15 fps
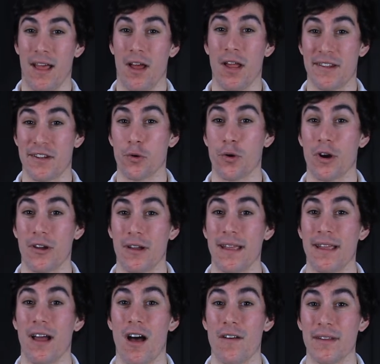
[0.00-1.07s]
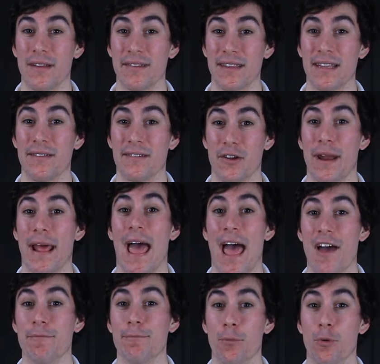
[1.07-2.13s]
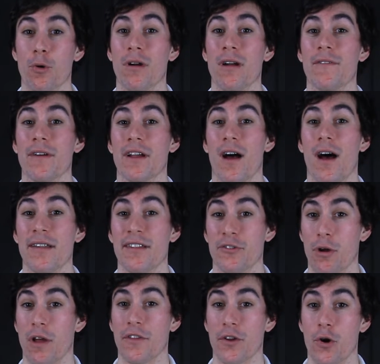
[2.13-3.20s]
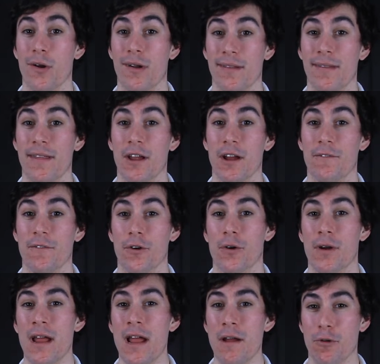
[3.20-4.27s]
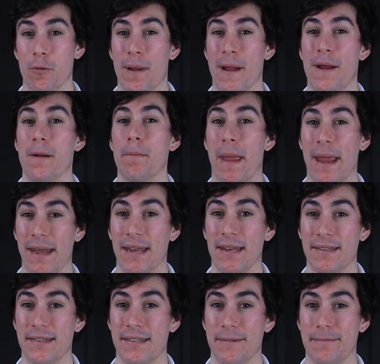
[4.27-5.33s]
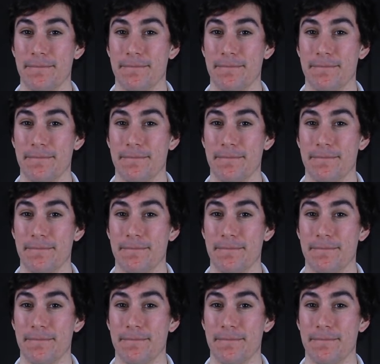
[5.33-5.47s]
historically, obviously, is going to have more of a cost throughout the course of the year for repair and maintenance.